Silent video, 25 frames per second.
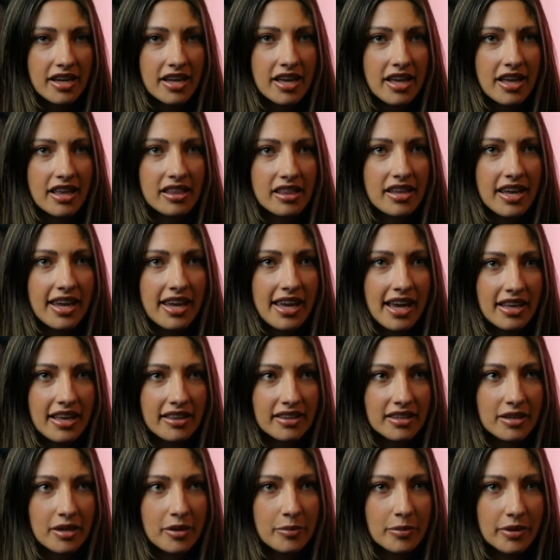they had the
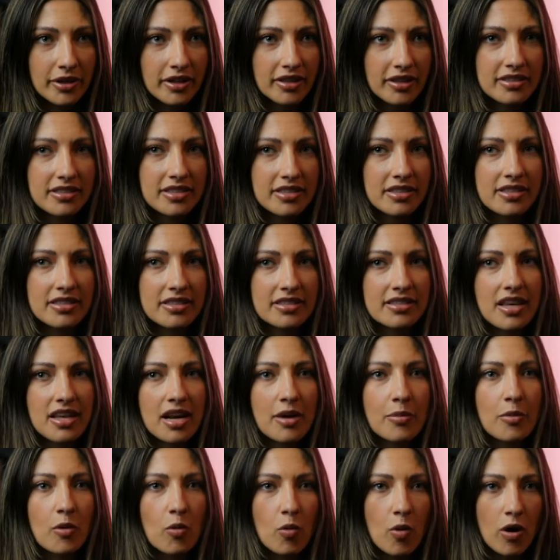ability to set up a
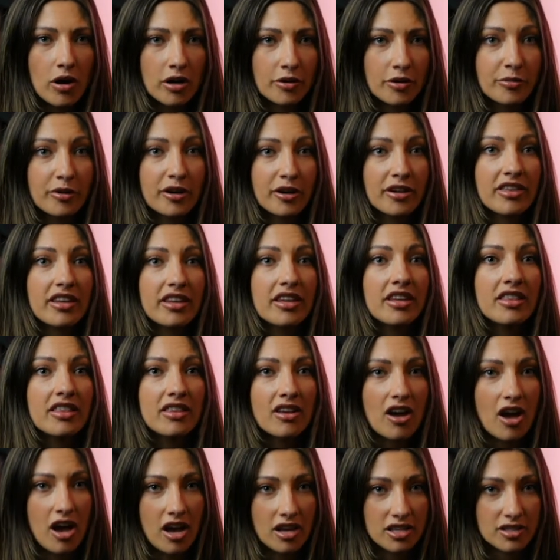water birth in the
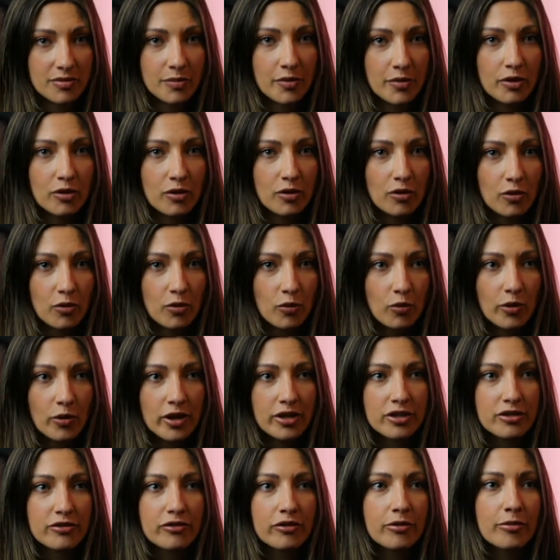hospital, which
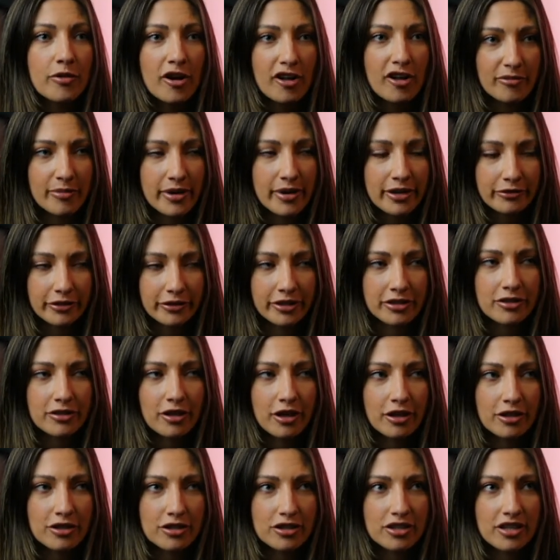from all of my
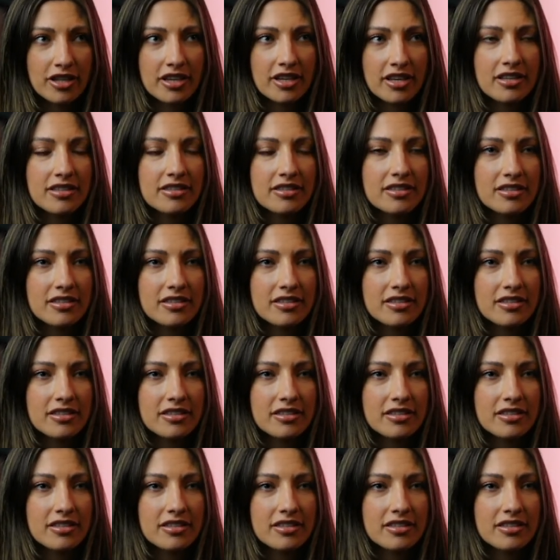research is